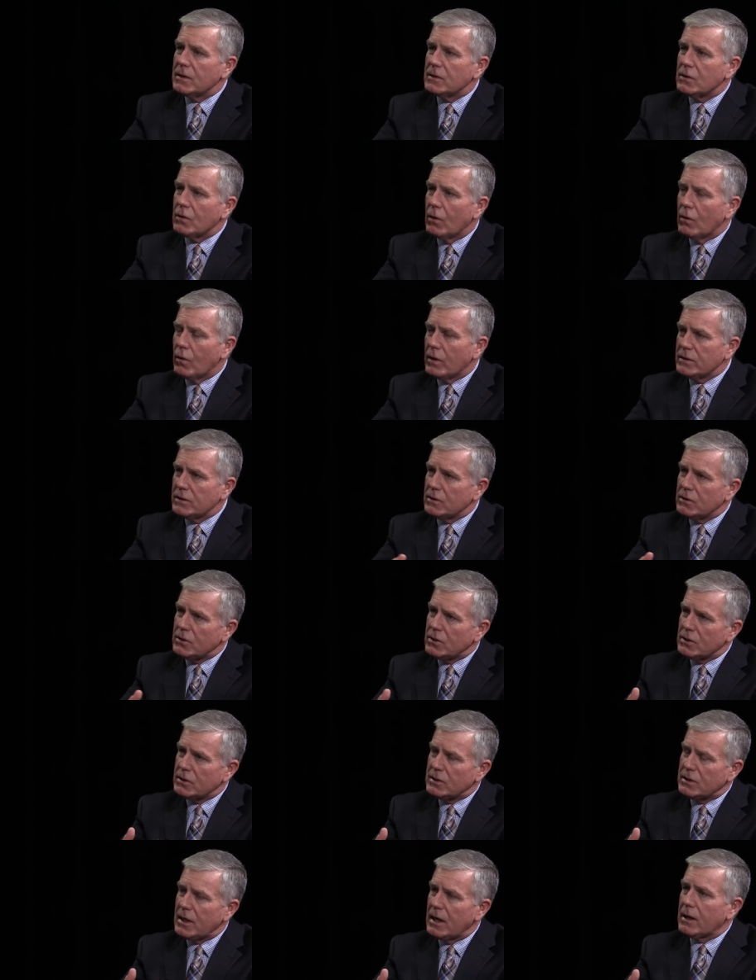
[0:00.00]
So it wasn't
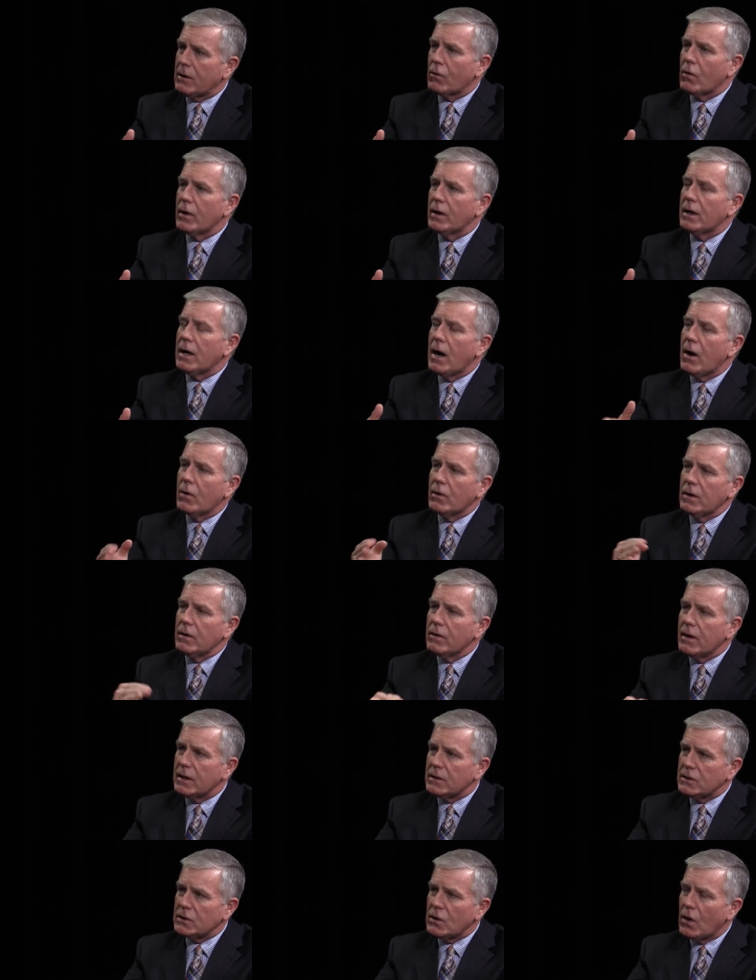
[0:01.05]
just St. Croix County
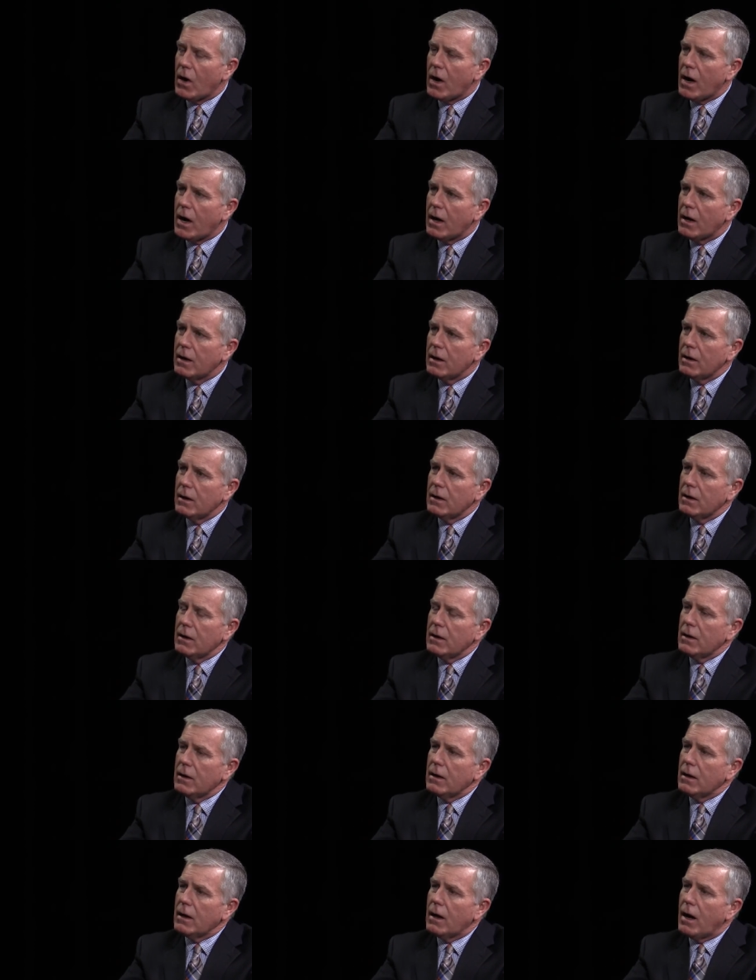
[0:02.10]
that saw
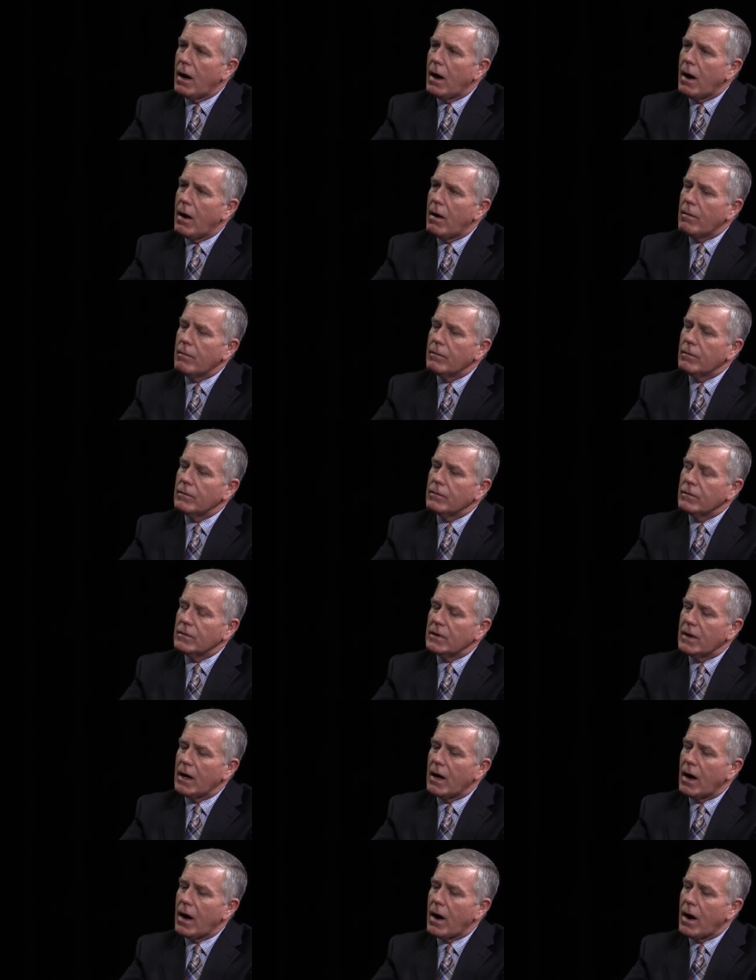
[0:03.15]
um,
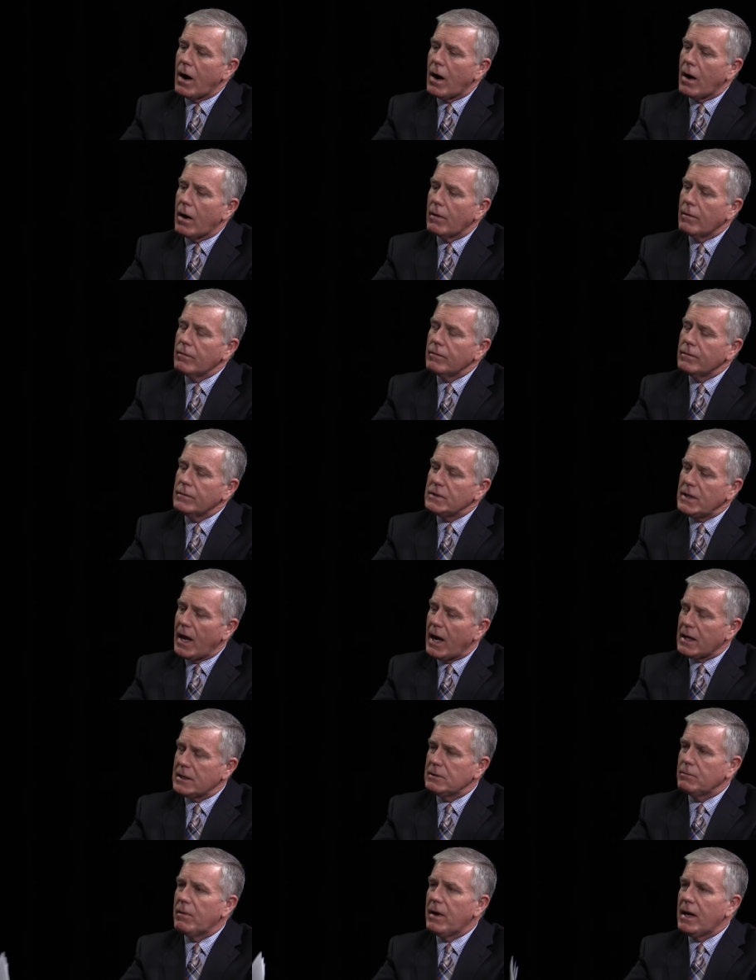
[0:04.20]
their
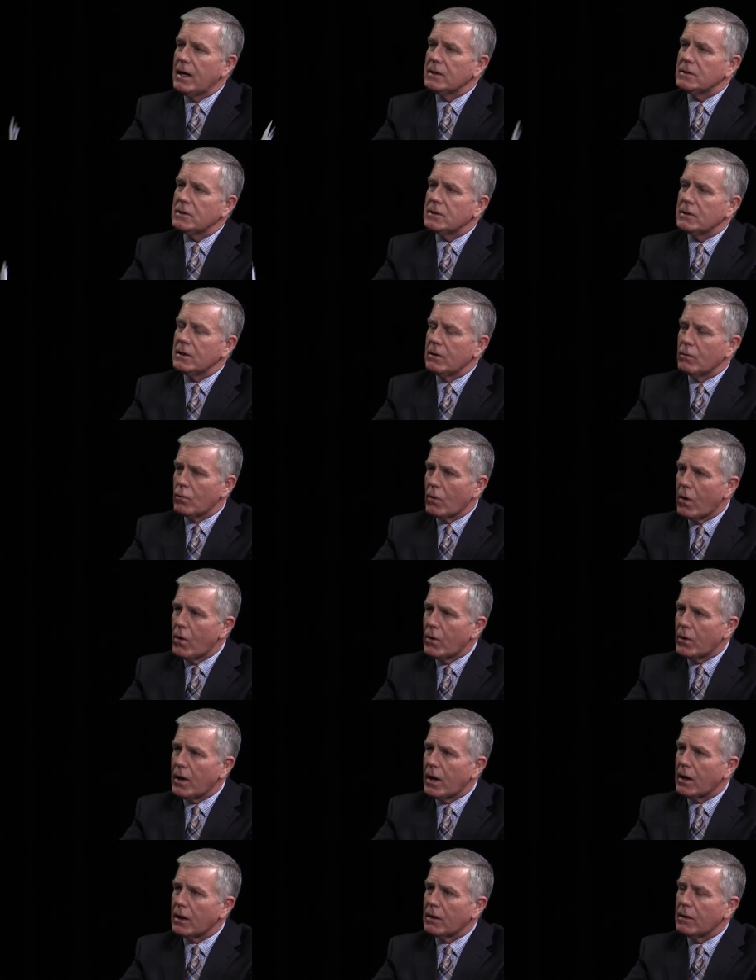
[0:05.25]
tax base
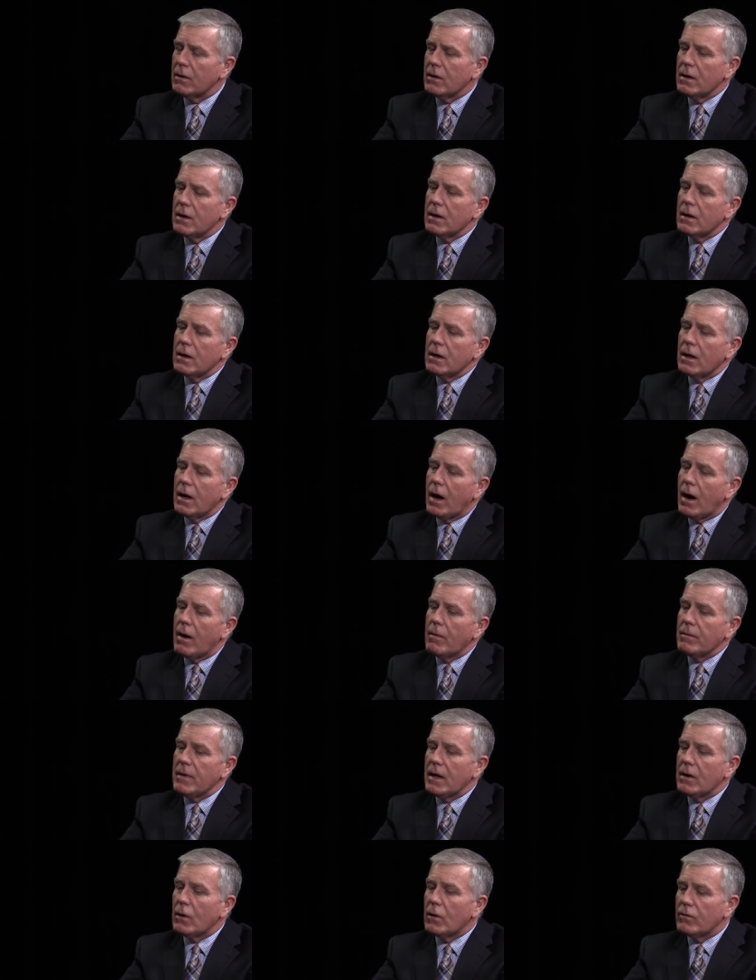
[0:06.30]
eroding.
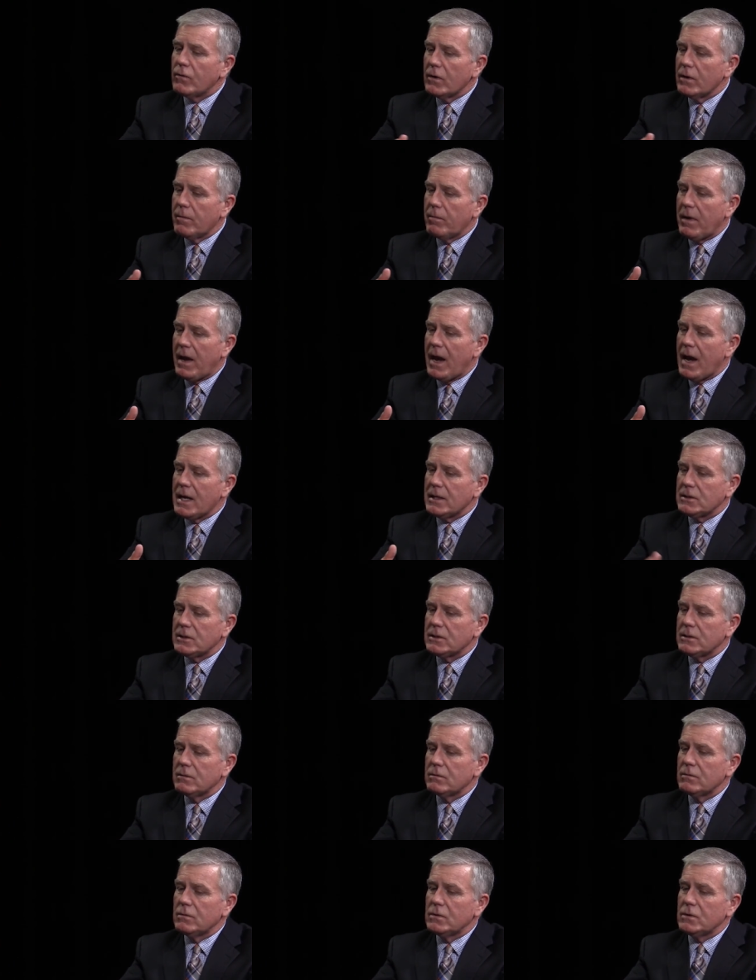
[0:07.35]
Um, and over the
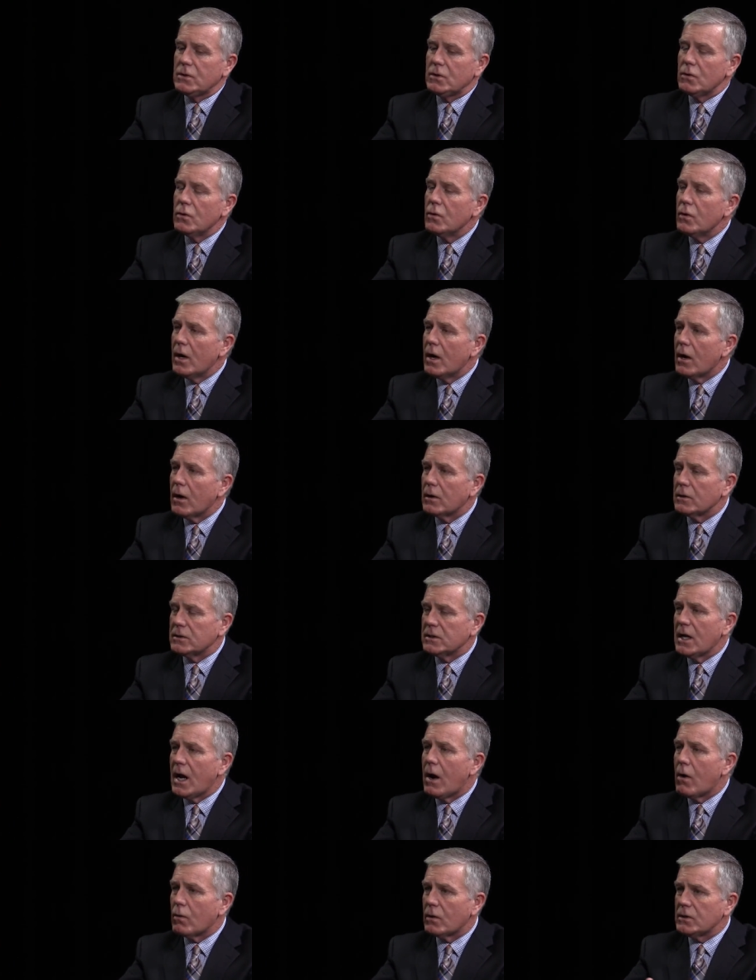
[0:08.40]
past two years,
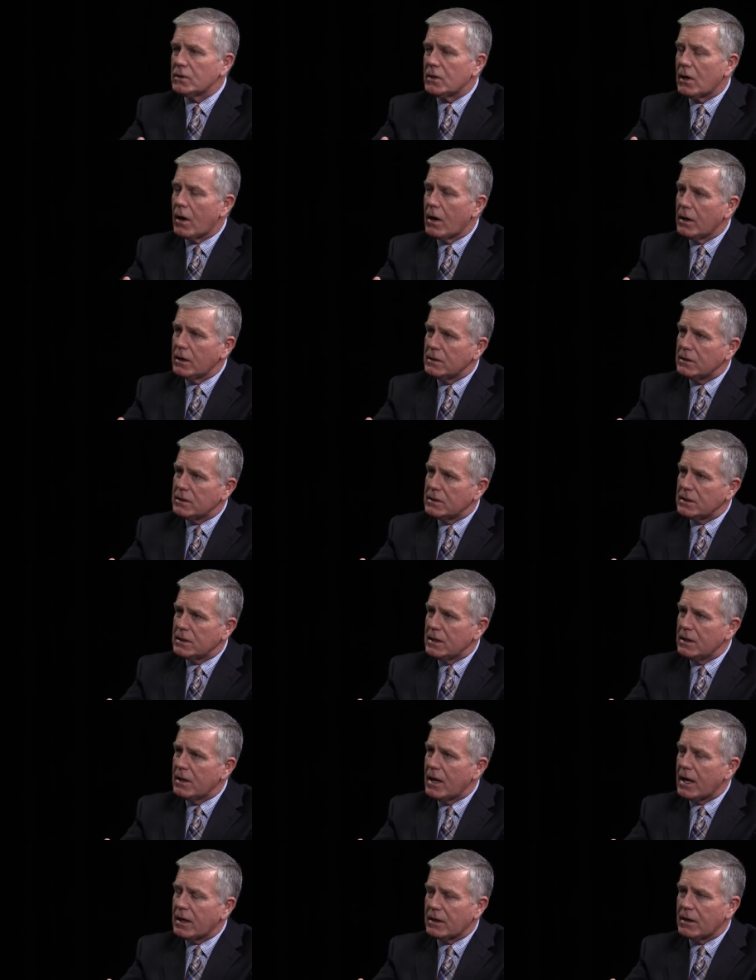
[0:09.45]
now we're starting to see
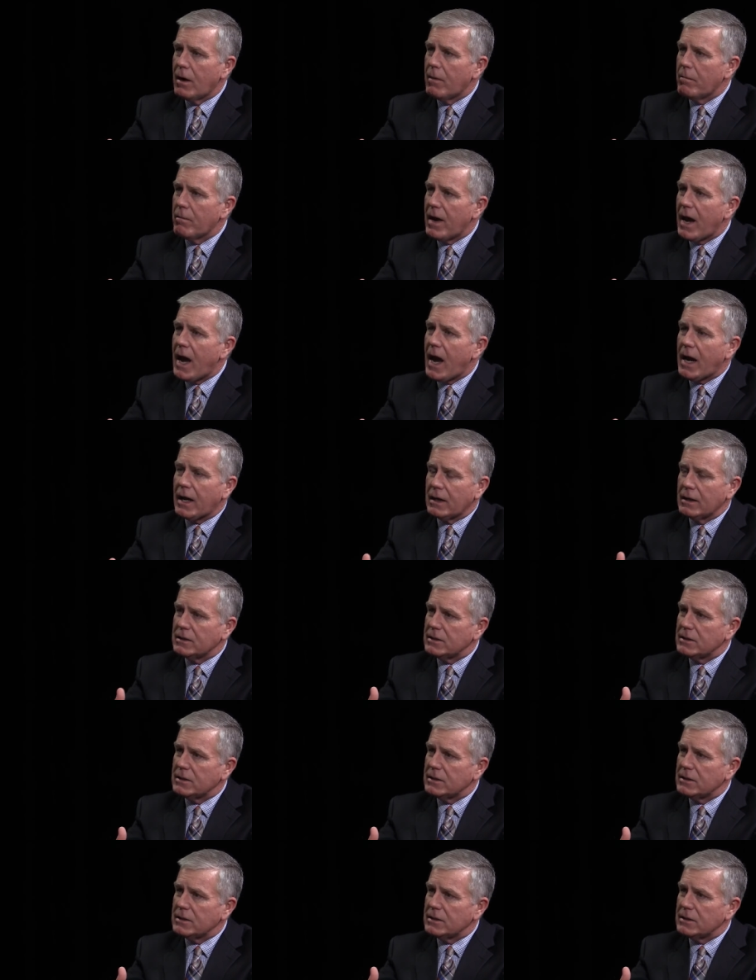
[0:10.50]
that come back.